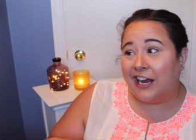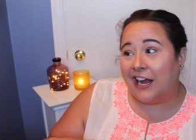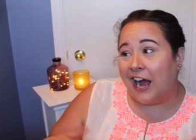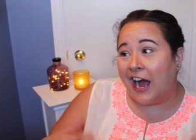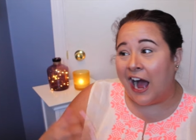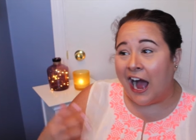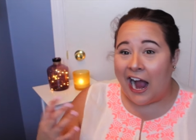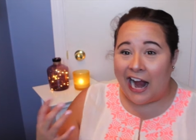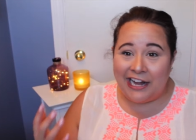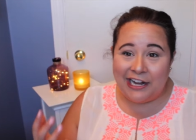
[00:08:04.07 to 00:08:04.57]

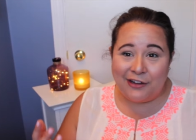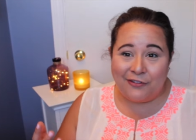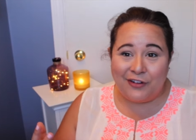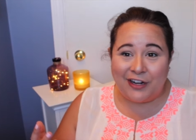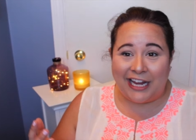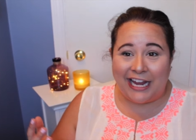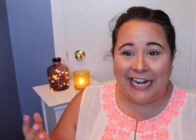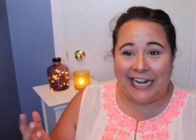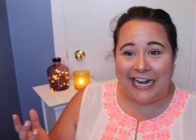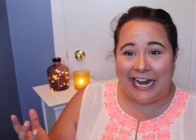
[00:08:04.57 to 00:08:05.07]
kind of
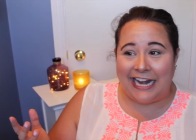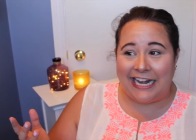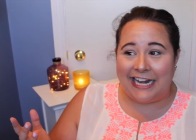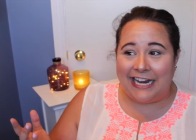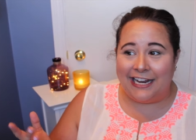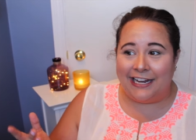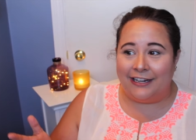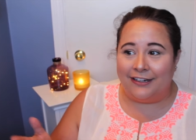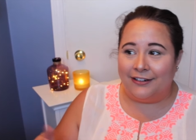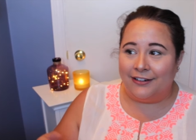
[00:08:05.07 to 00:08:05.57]
a
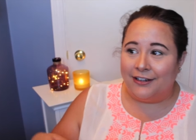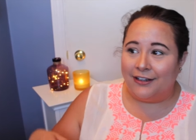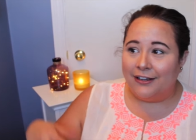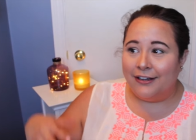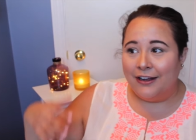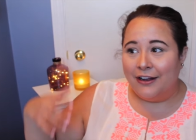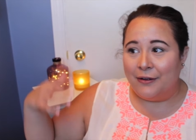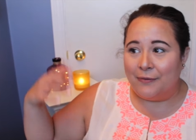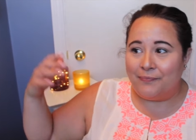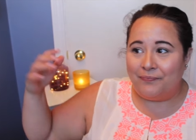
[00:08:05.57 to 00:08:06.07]
Canadian
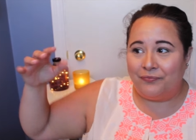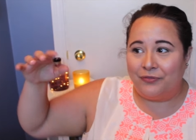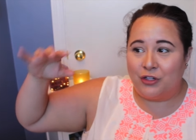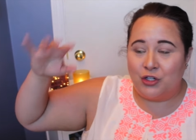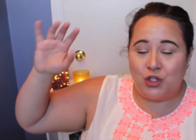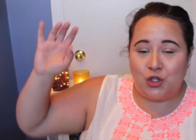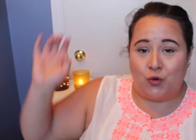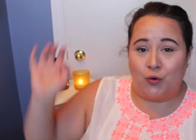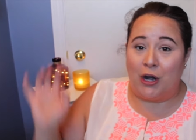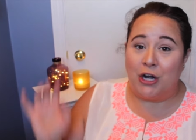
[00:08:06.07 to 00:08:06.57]

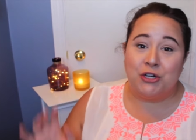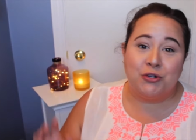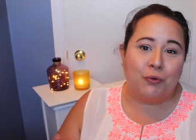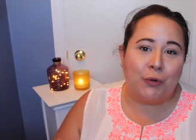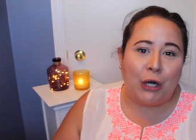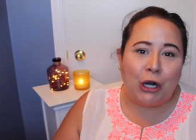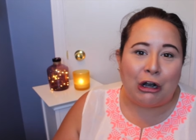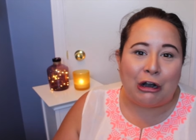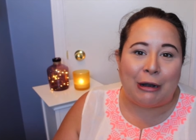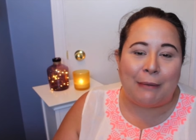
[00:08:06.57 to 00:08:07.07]

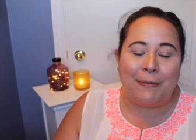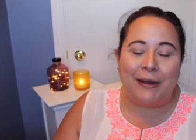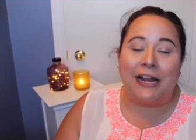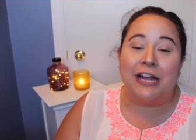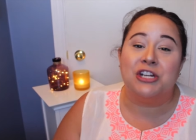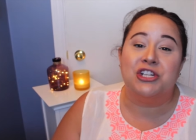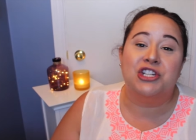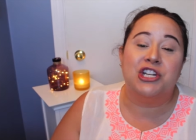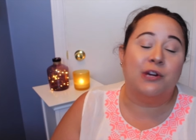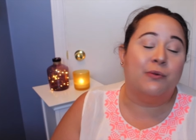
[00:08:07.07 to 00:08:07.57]
treasurer
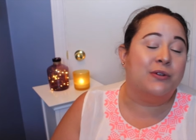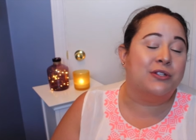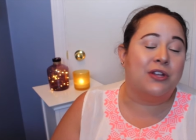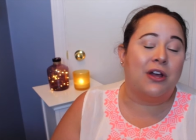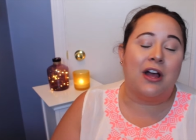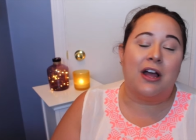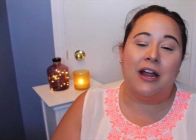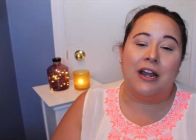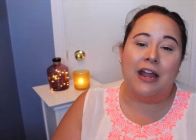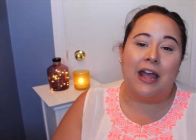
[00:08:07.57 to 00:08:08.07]
because she was
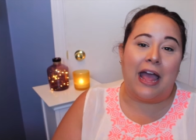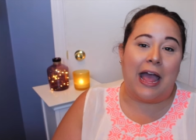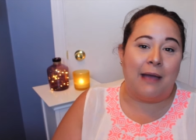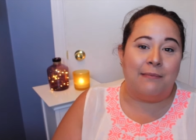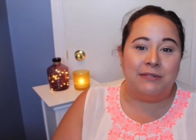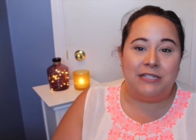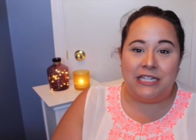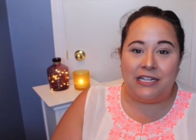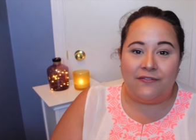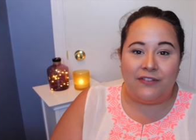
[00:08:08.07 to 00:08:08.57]
on
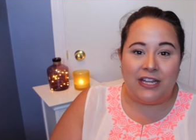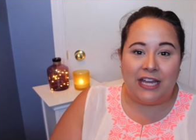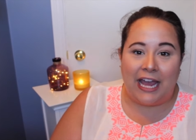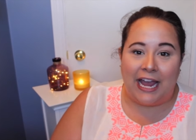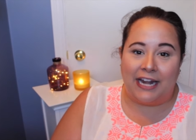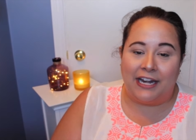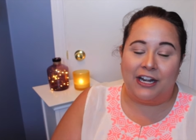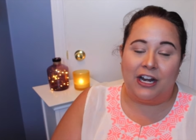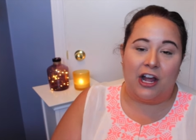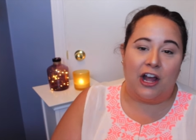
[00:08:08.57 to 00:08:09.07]
MTV
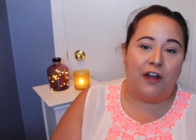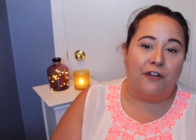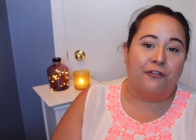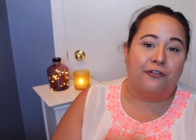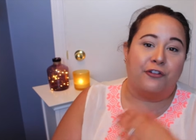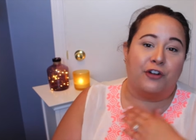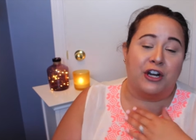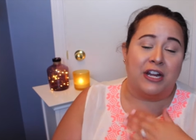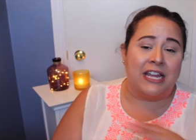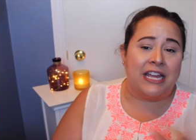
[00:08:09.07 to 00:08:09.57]
Canada
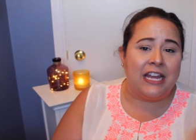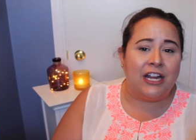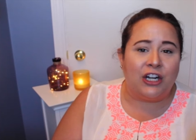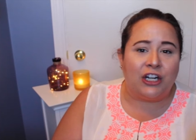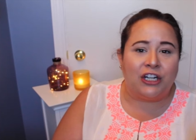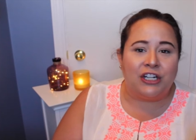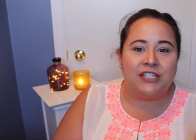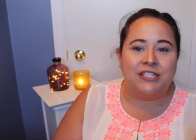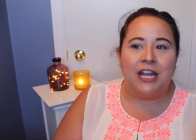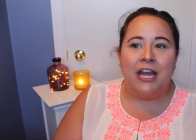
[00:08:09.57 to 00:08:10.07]
for
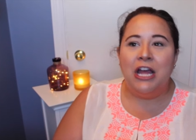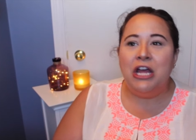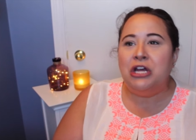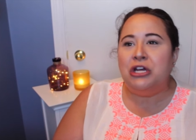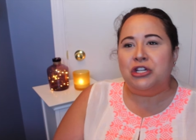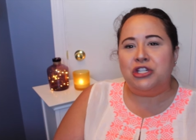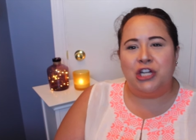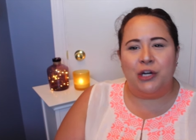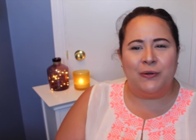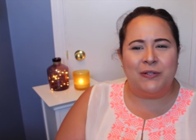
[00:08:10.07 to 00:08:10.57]
years.
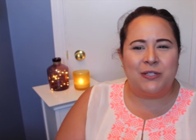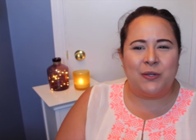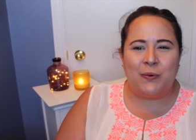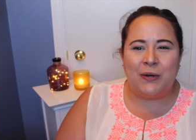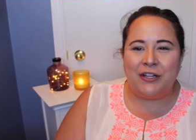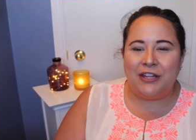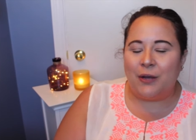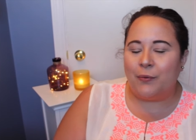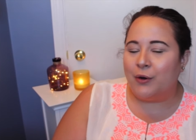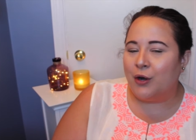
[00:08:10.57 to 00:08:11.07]
She was the
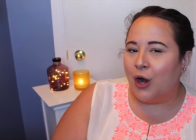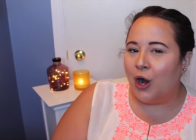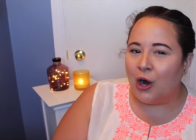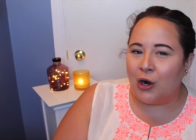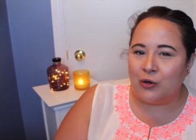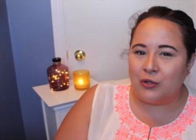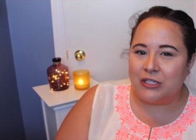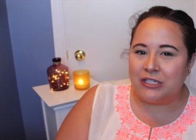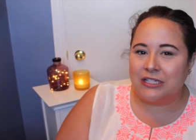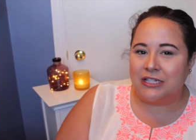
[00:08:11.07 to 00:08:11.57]
one that would
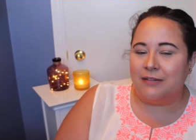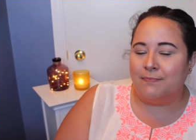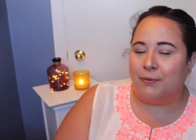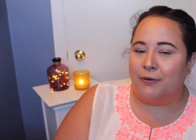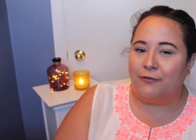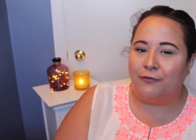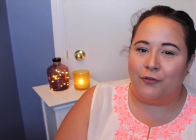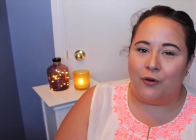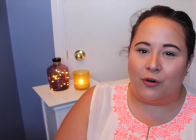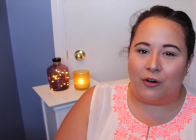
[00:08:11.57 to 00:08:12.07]
host the
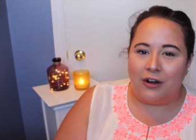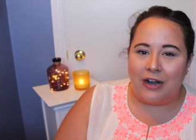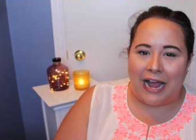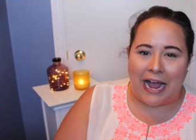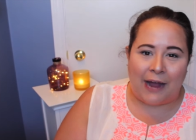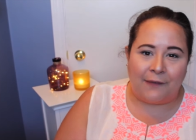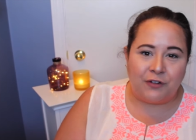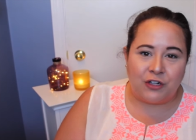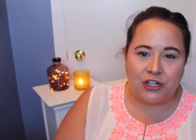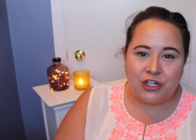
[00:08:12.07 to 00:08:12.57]
before and
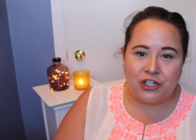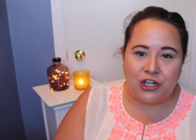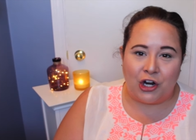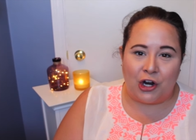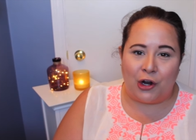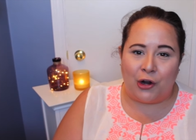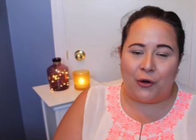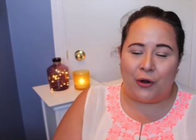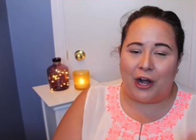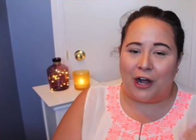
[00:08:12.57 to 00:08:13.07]
after
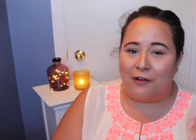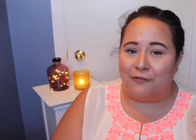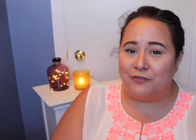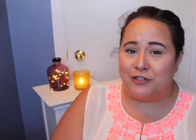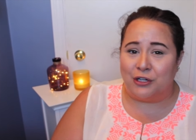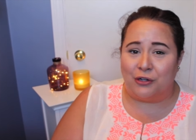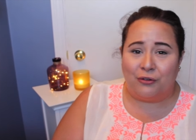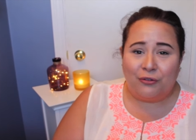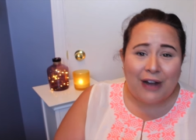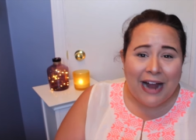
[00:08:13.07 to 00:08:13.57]
show of
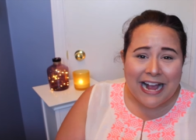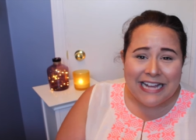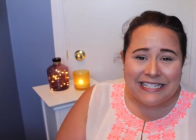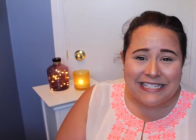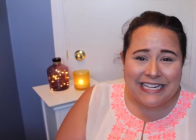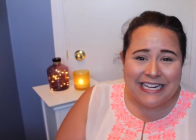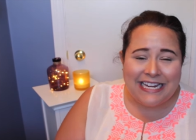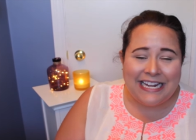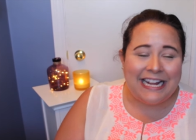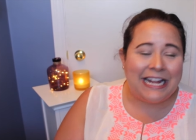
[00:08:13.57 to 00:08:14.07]

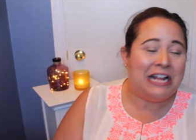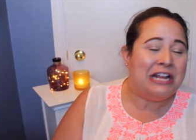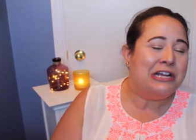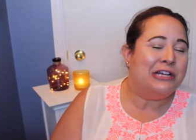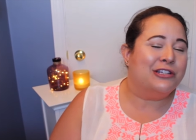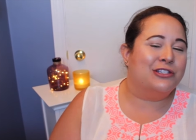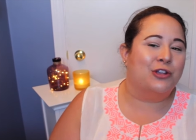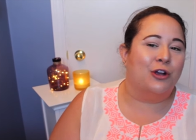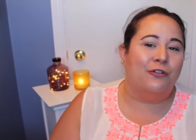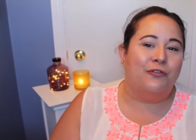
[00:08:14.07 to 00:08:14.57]
Degrassi.
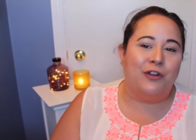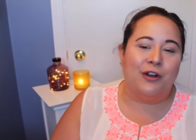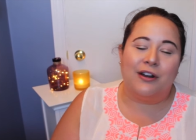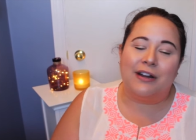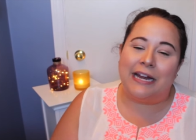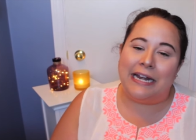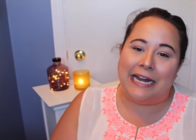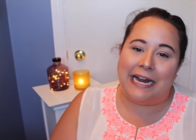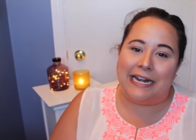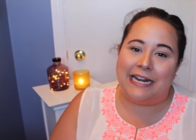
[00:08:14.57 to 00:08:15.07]
So if
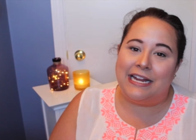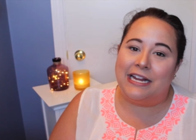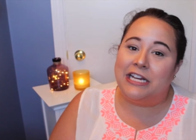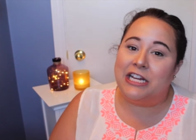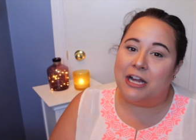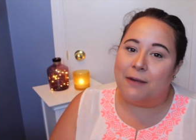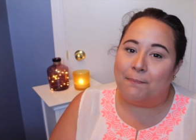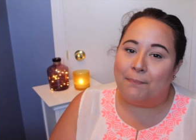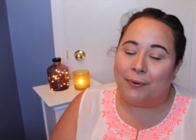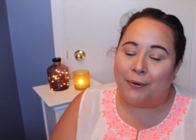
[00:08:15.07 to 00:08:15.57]
you're
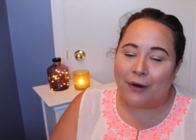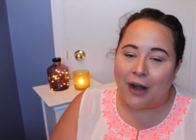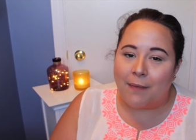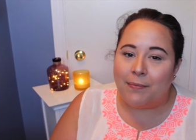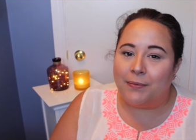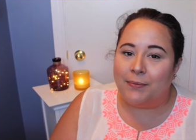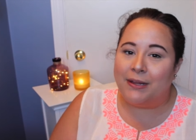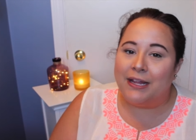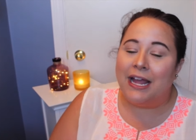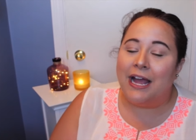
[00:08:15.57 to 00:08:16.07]
Canadian, you
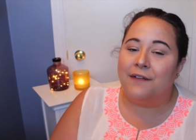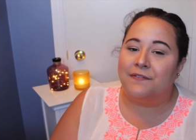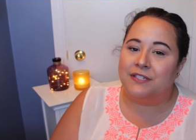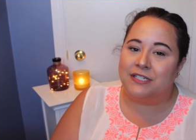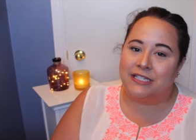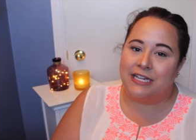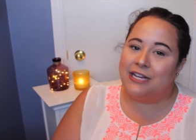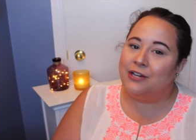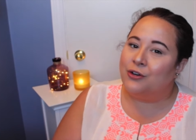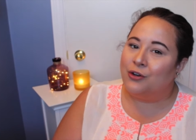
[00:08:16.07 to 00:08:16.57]
probably have
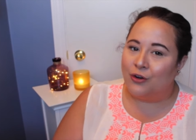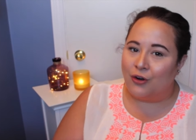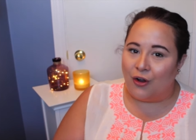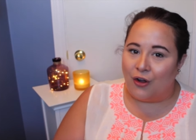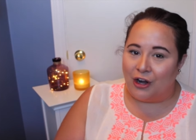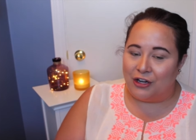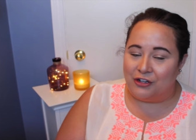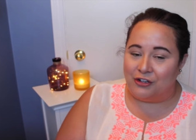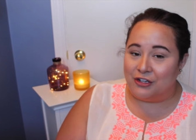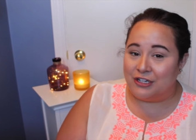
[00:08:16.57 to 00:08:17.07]
seen her
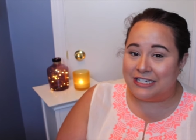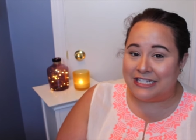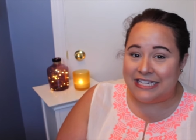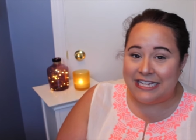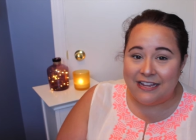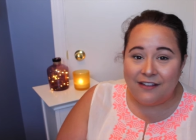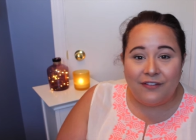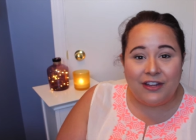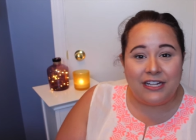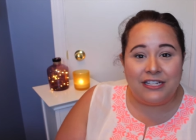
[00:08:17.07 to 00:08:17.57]
on your
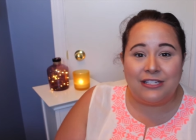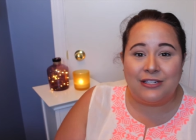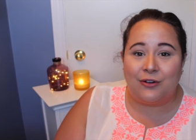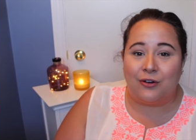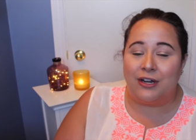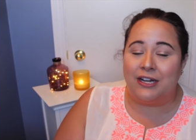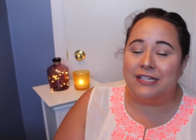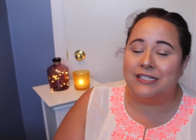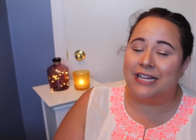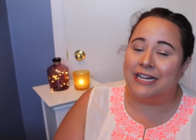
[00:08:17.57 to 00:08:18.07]
TV
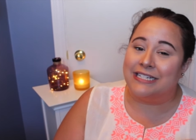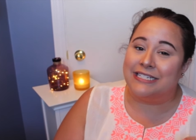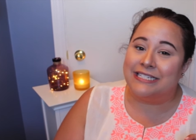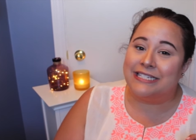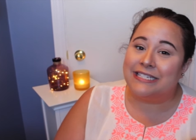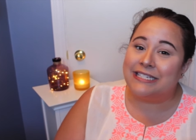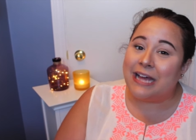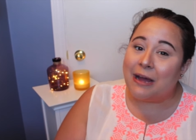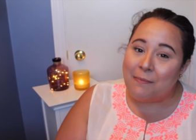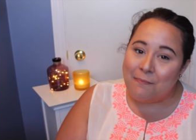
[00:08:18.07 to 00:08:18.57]
screens at
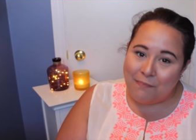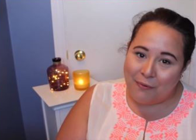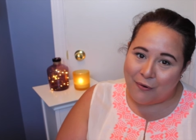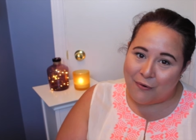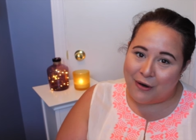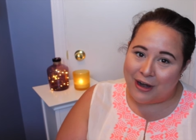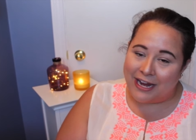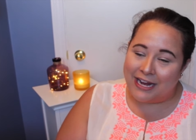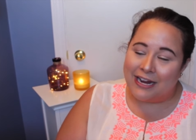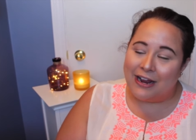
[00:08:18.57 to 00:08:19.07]
some
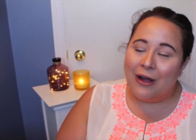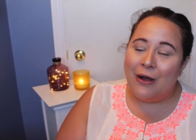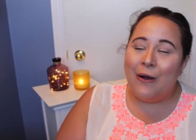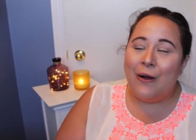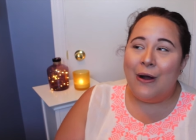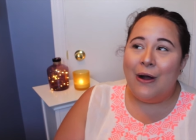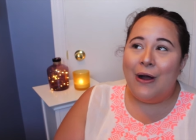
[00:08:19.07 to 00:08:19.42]
point